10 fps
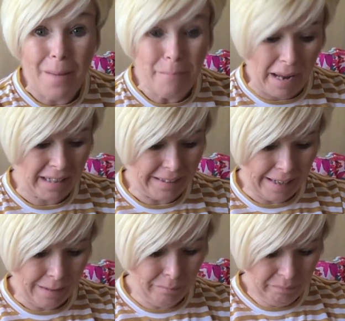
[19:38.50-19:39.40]
I'm back
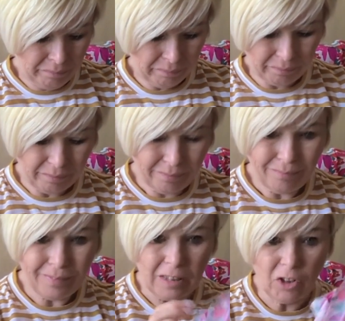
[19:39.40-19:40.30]
again.
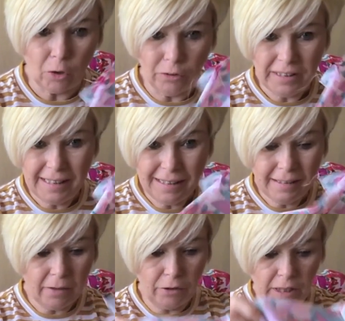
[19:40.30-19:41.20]
So this
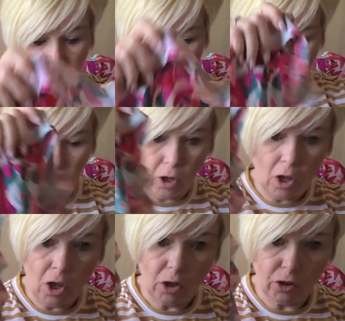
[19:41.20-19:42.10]
is the
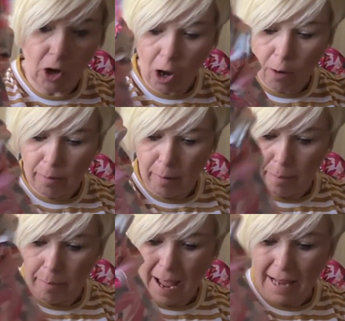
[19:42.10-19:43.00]
top
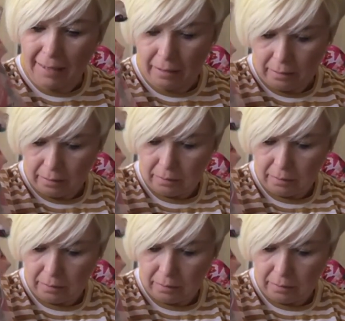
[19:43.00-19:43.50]
back